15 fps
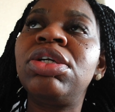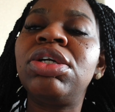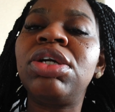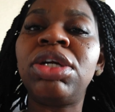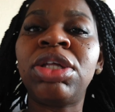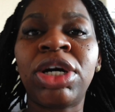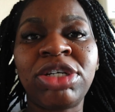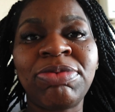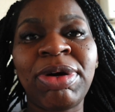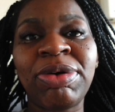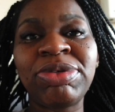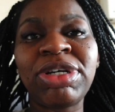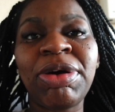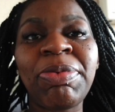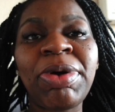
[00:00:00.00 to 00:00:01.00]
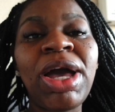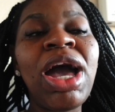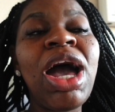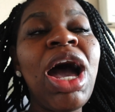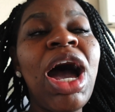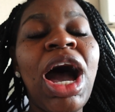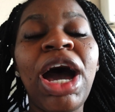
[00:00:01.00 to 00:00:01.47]
I thought somebody was coming.
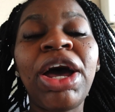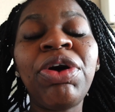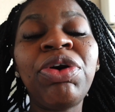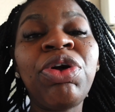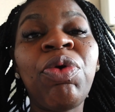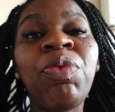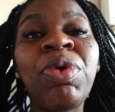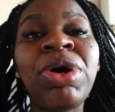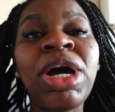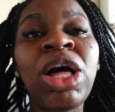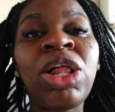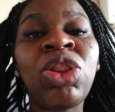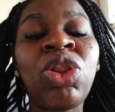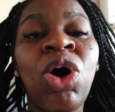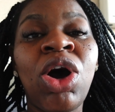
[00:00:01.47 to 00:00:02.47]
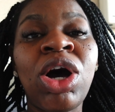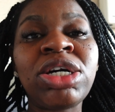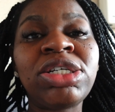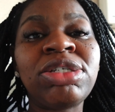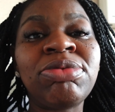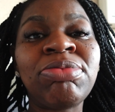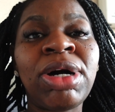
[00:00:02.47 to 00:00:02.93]
I don't know when I
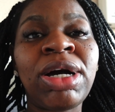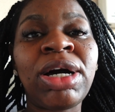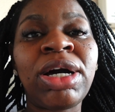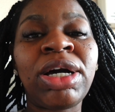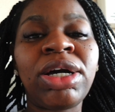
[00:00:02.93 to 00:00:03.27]
lost my.